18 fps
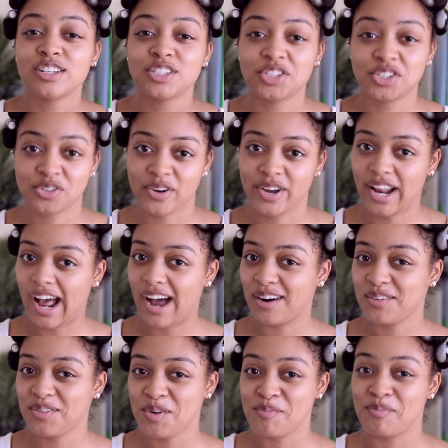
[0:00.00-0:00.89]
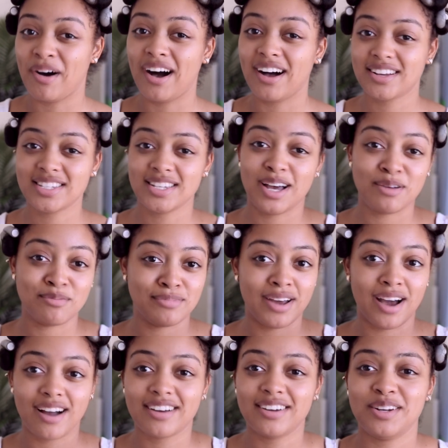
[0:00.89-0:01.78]
straight out of the box, I'm
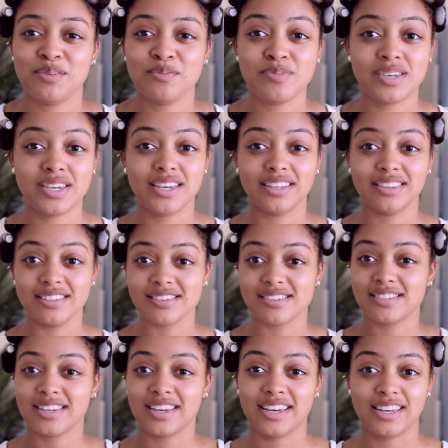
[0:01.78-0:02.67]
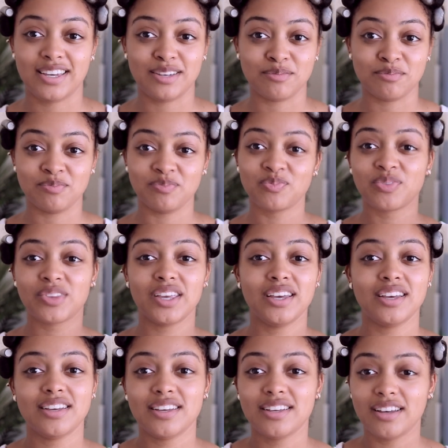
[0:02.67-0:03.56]
not gonna be in the same
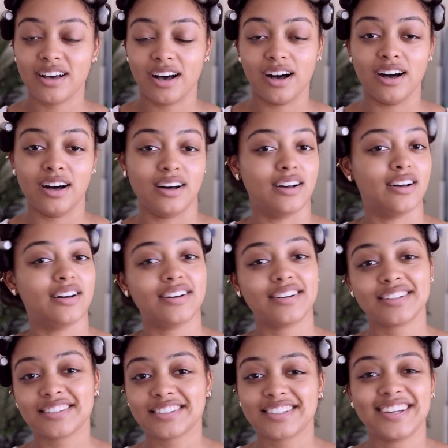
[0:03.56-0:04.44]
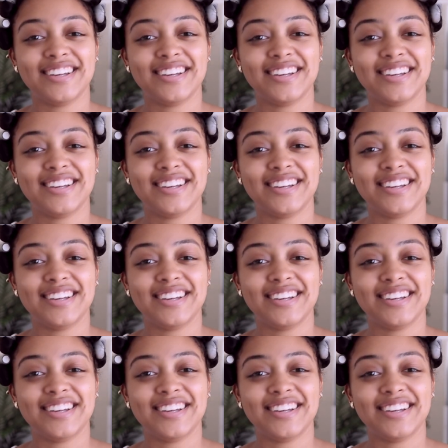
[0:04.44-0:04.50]
uh,